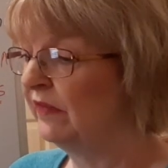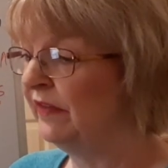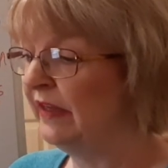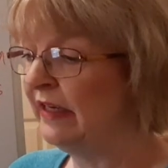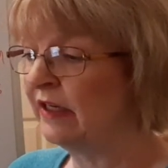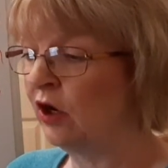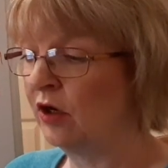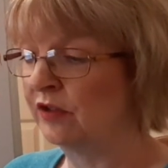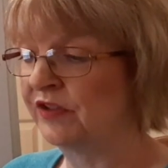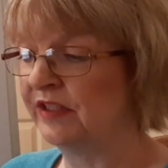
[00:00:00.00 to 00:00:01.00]
it
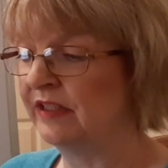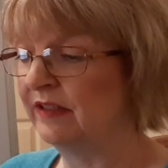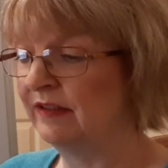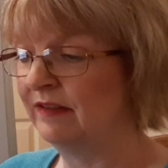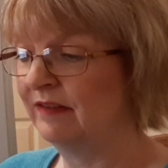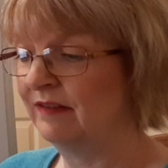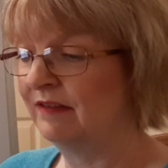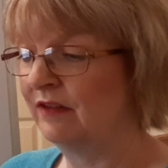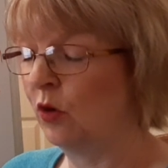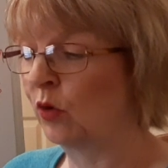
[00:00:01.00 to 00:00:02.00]
calls it
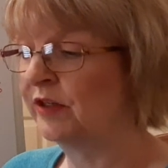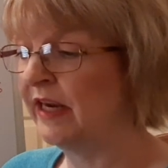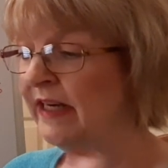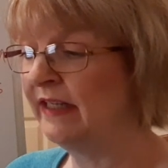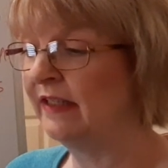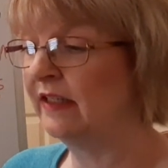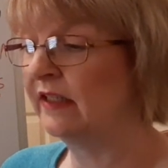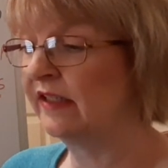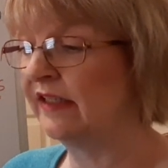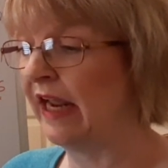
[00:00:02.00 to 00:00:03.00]
ordaining and
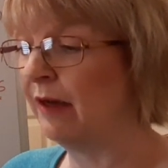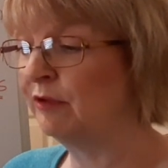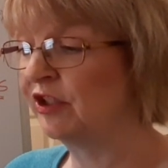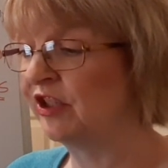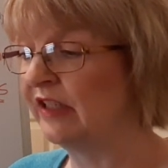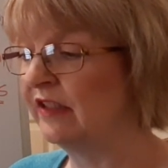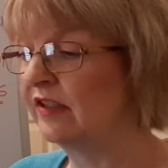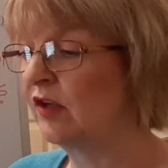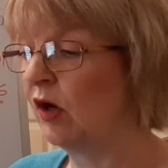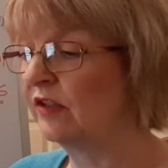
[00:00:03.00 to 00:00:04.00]
establishing this
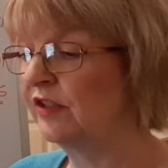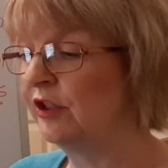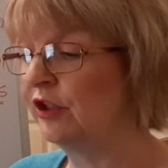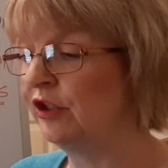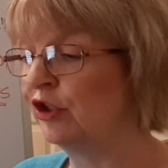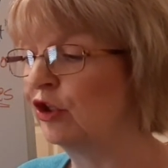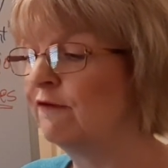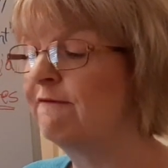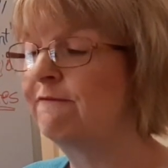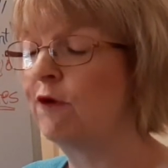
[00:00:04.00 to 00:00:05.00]
Constitution
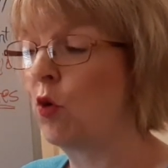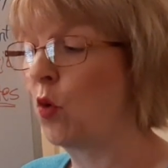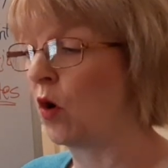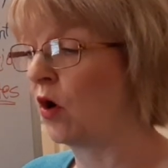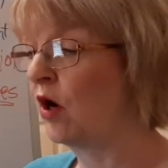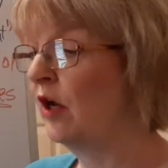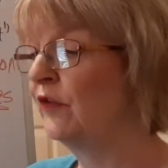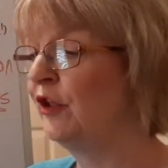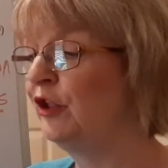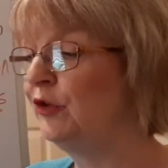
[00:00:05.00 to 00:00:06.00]
for
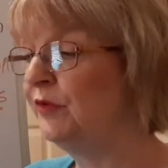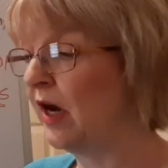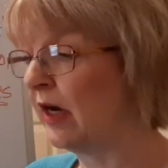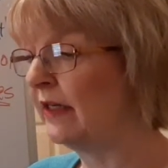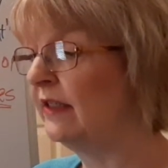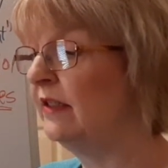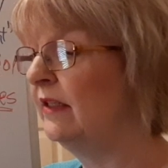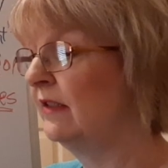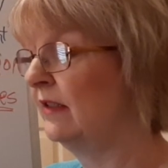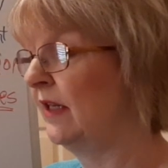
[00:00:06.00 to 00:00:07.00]
the
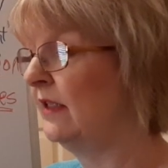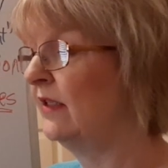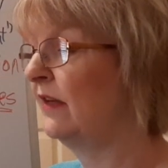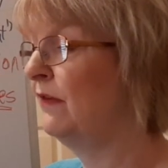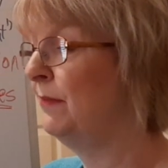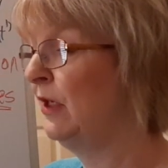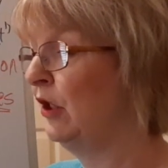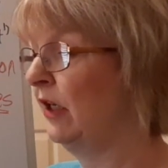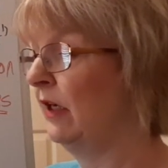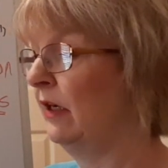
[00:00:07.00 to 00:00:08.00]
United States of
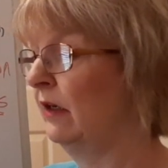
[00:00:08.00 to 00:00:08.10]
America.